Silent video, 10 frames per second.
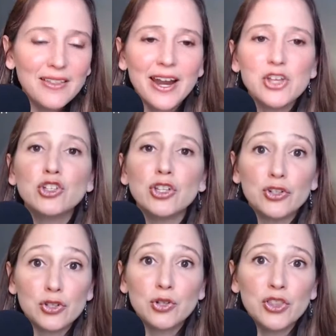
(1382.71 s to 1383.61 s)
that I
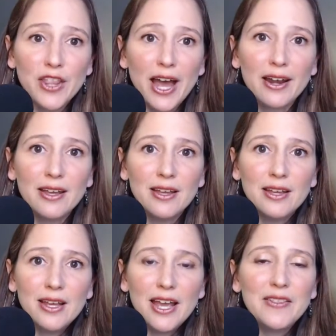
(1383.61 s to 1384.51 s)
understood that
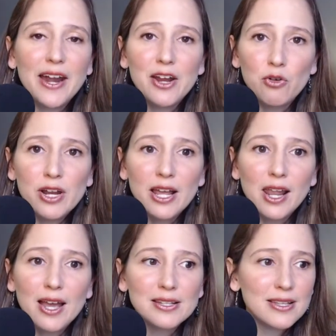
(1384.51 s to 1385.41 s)
and that I
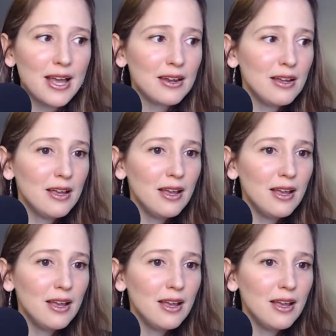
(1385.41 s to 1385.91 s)
realized that